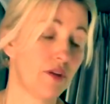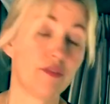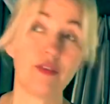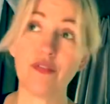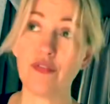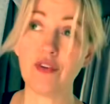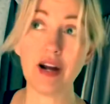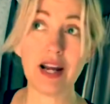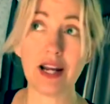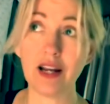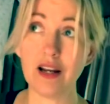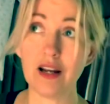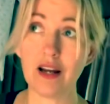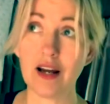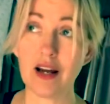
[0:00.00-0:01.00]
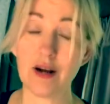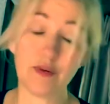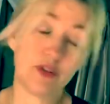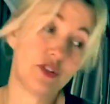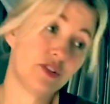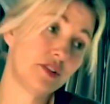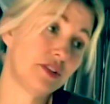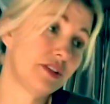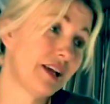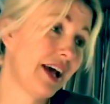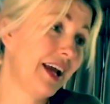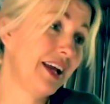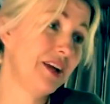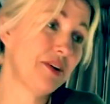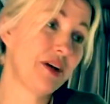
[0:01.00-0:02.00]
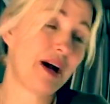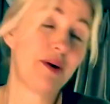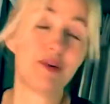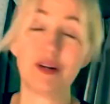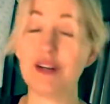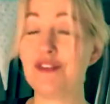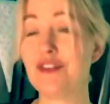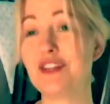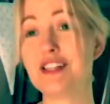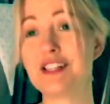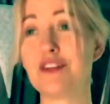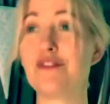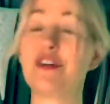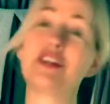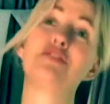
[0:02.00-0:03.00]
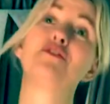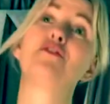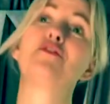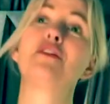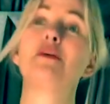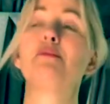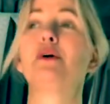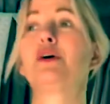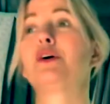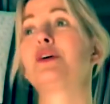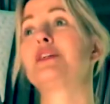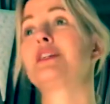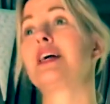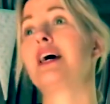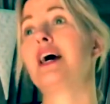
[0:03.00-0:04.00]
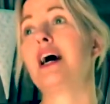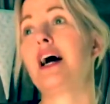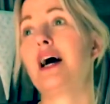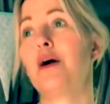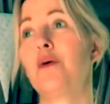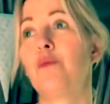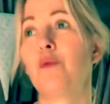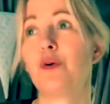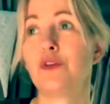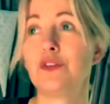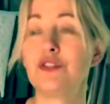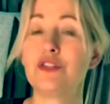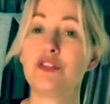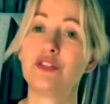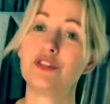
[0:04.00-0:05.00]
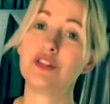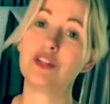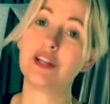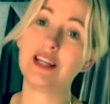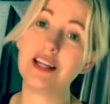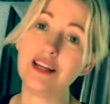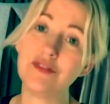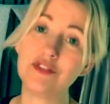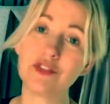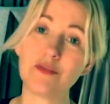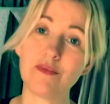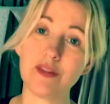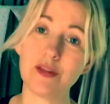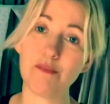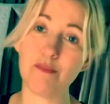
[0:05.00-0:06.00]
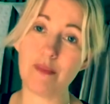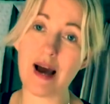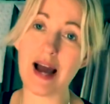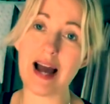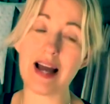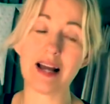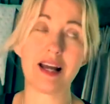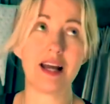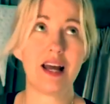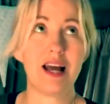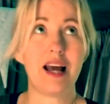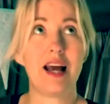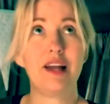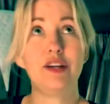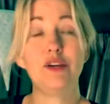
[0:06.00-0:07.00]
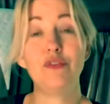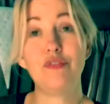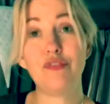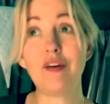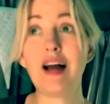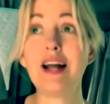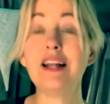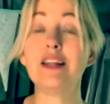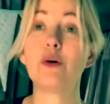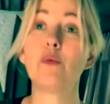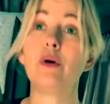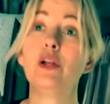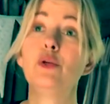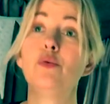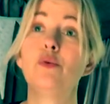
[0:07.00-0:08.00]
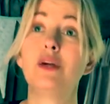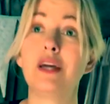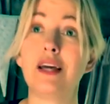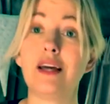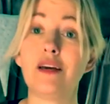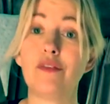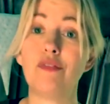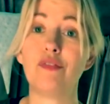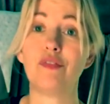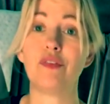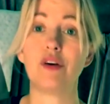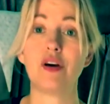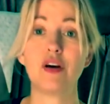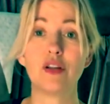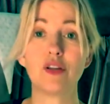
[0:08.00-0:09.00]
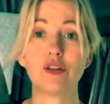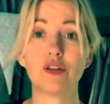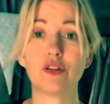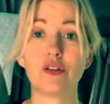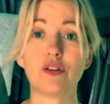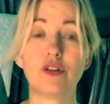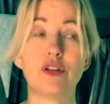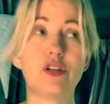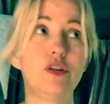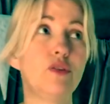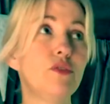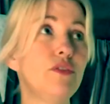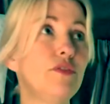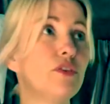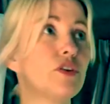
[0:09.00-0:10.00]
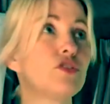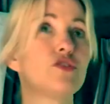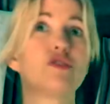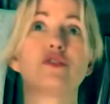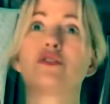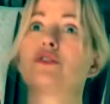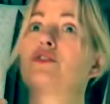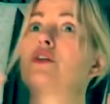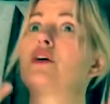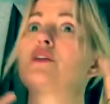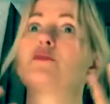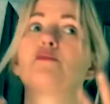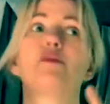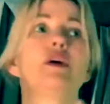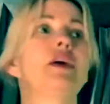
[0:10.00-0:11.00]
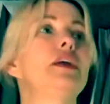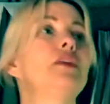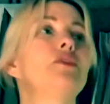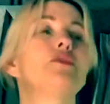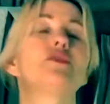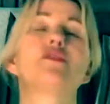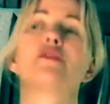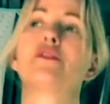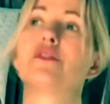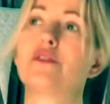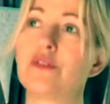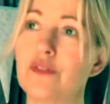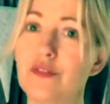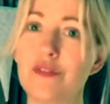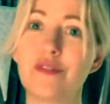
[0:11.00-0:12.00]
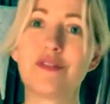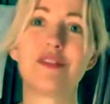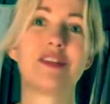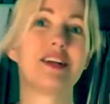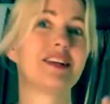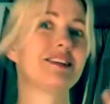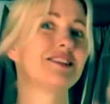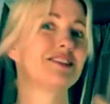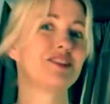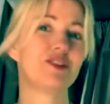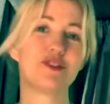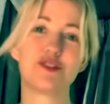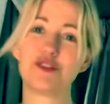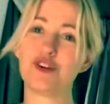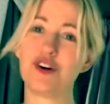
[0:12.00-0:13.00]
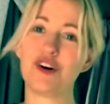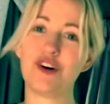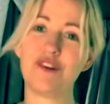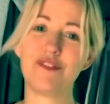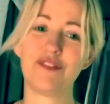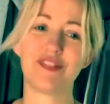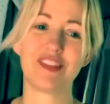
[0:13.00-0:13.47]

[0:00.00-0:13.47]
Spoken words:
for free. I would just say, I will give you this advice for free because I wanted to give something back. And you find that when you give, the universe just starts bringing you things to your door.